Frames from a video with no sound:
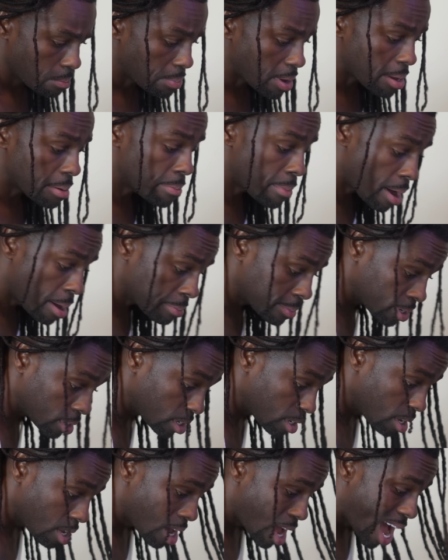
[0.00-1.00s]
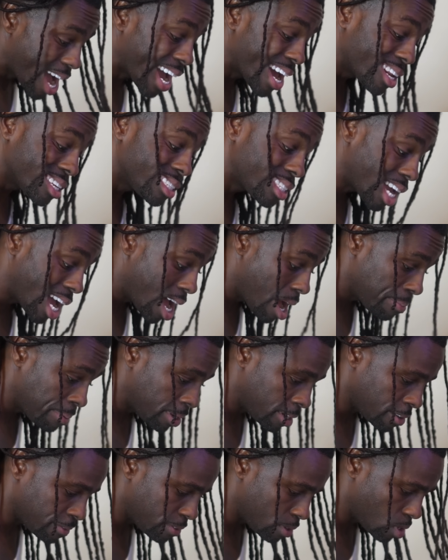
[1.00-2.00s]
Baby mama, I got a job
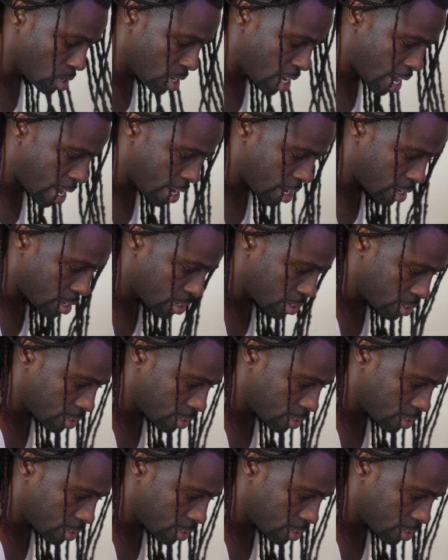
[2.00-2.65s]
interview today.